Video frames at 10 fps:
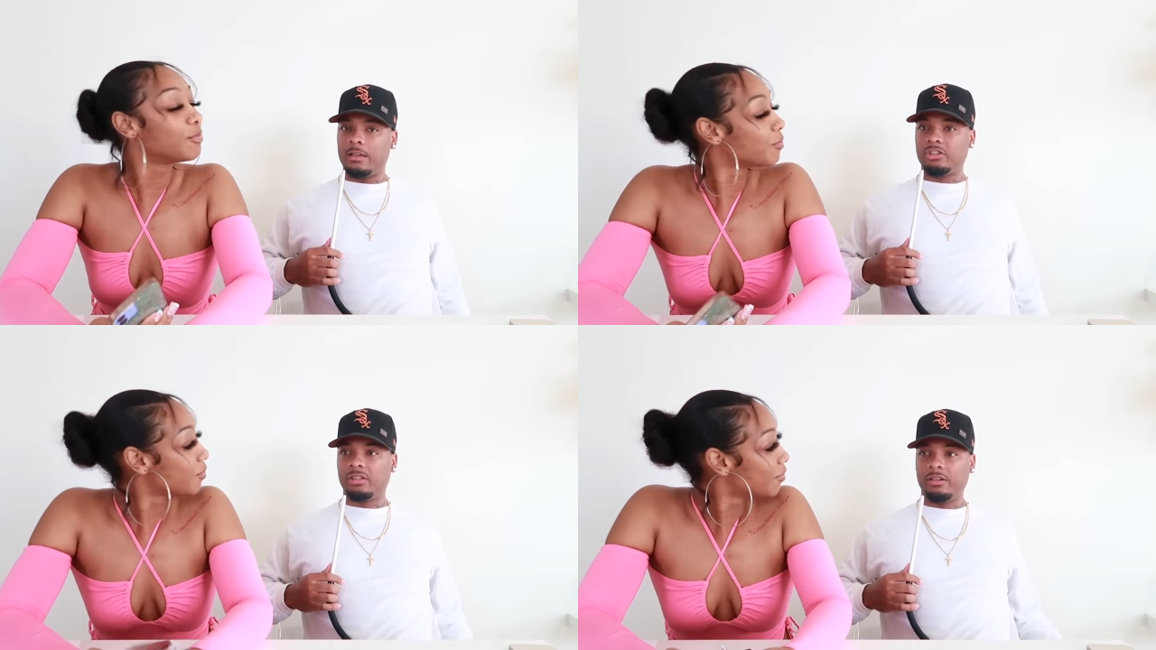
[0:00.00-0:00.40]
Speaker 1: I
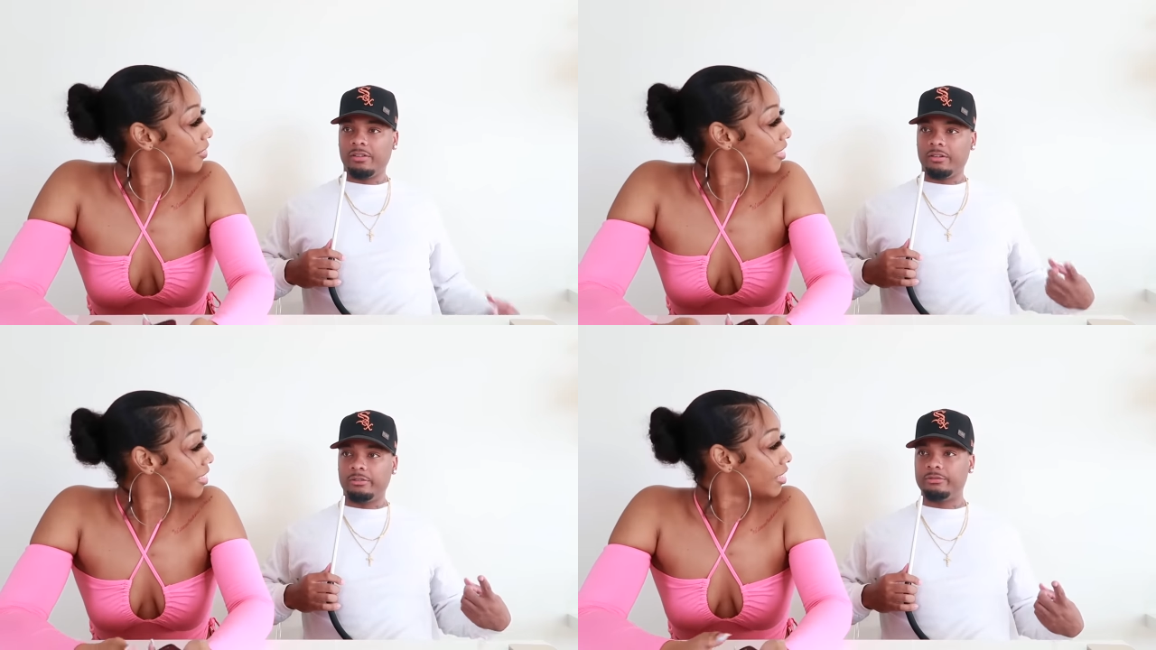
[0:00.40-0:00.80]
got
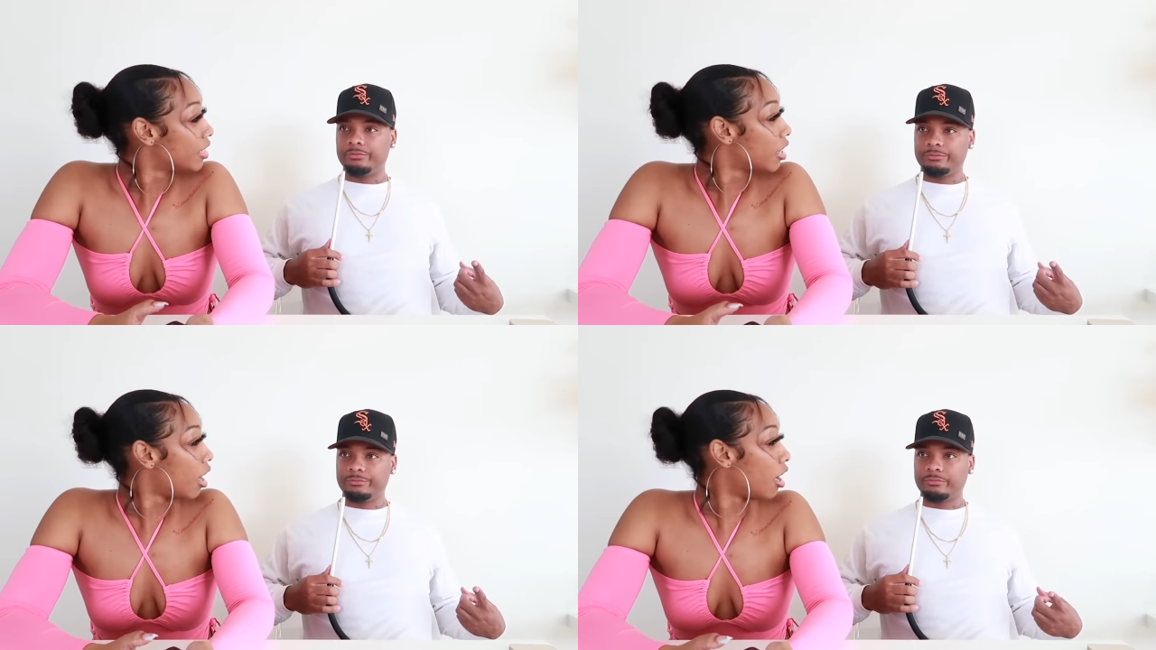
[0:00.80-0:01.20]
cheated
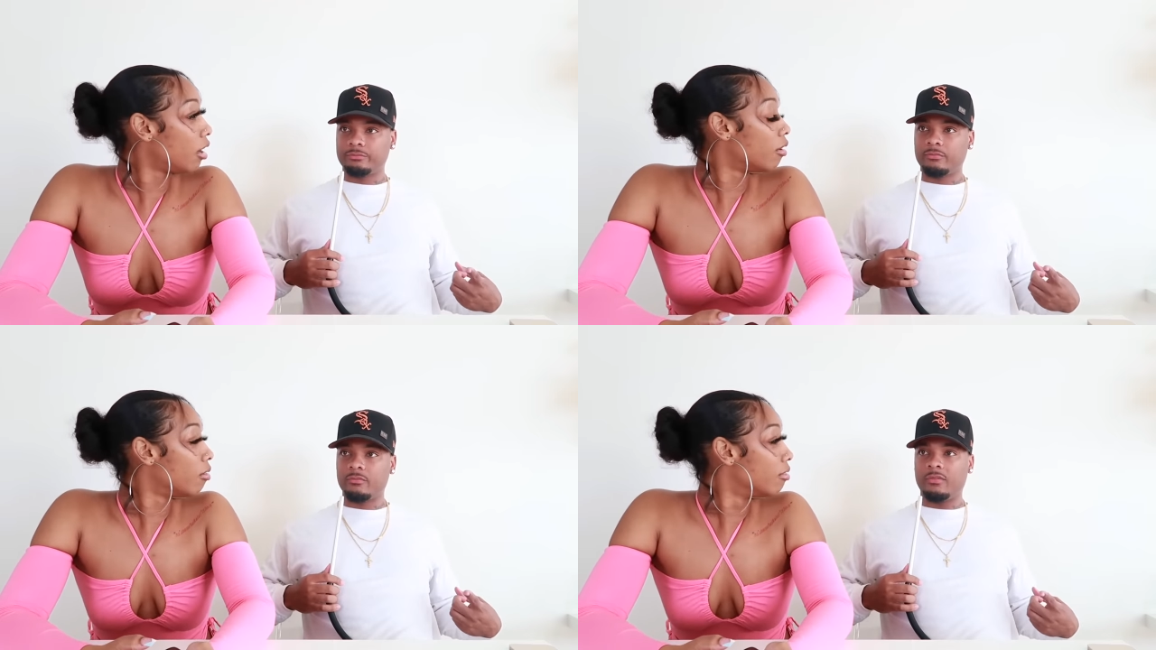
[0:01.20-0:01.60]
on.
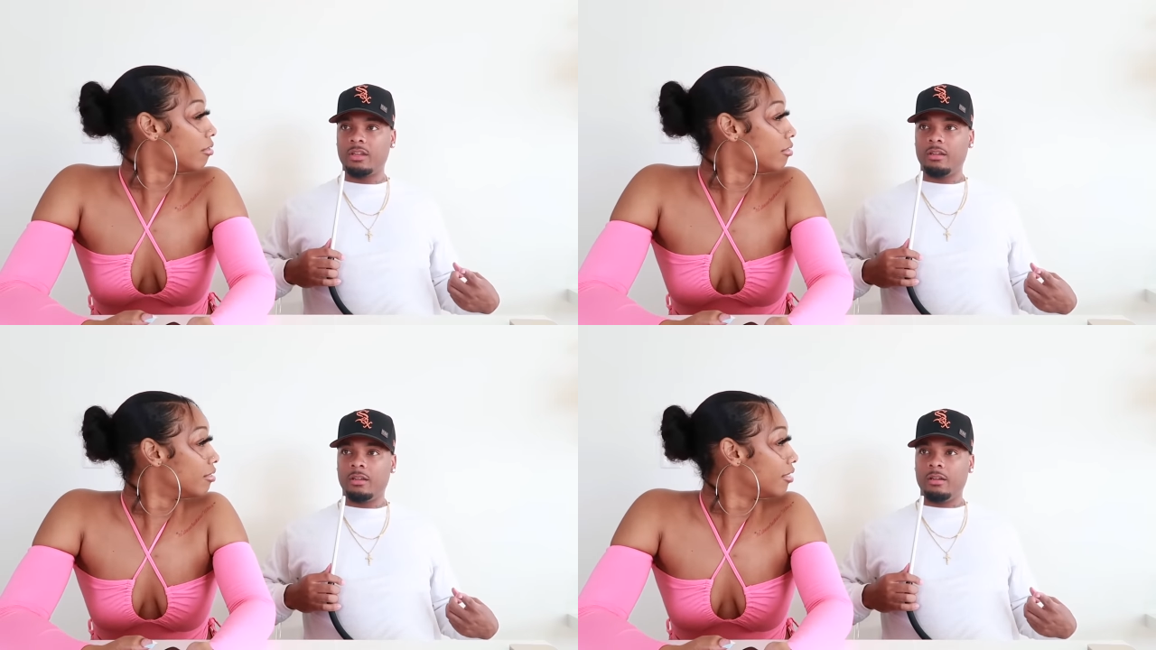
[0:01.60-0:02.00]
Oh.
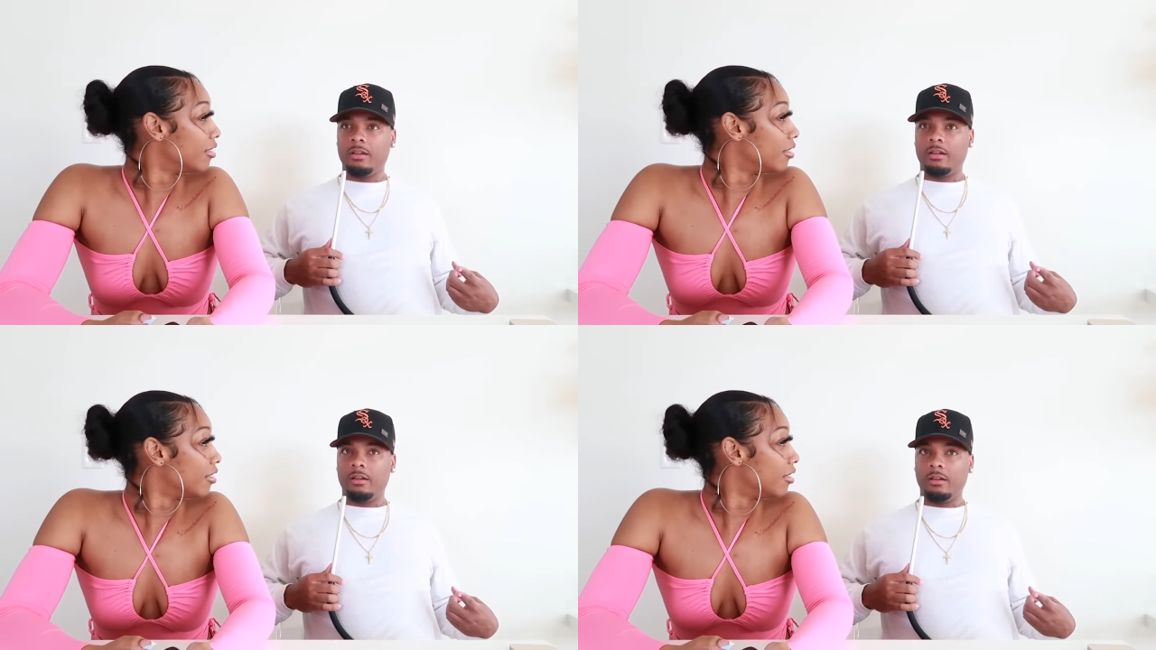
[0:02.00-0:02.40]

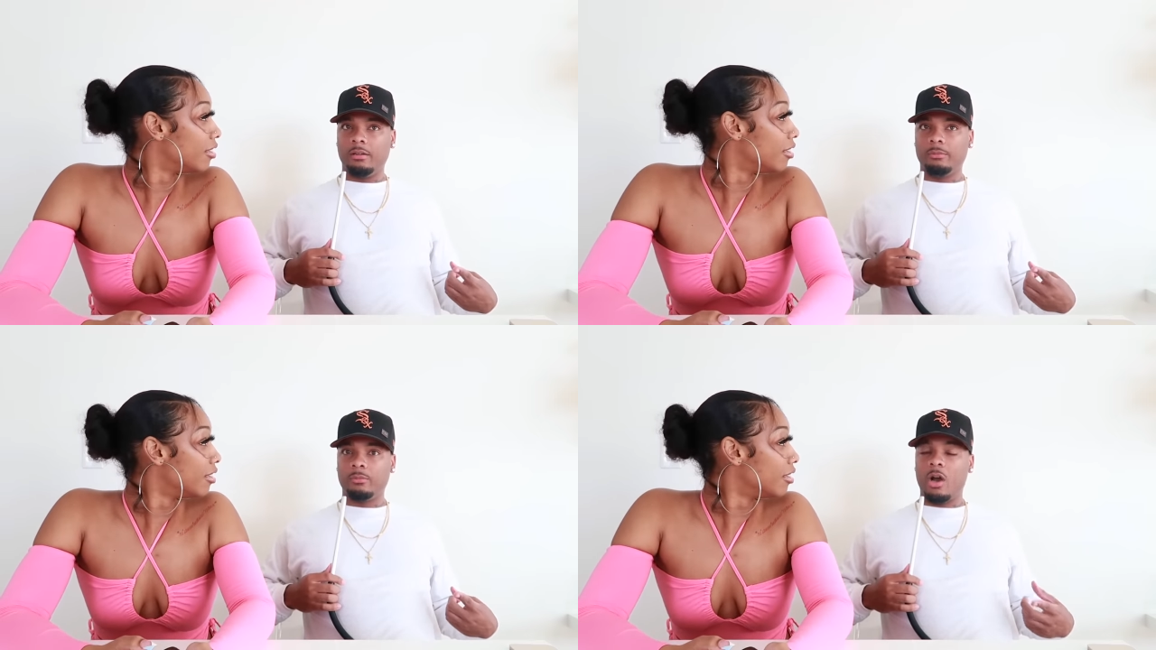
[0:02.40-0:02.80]

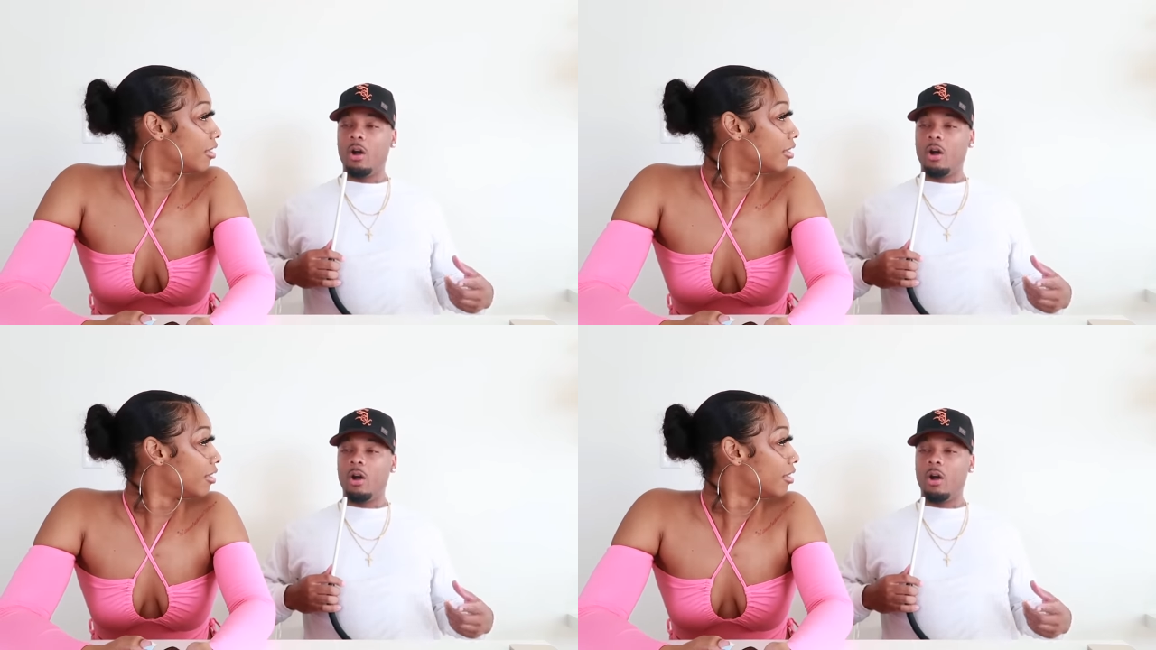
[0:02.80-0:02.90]
Um,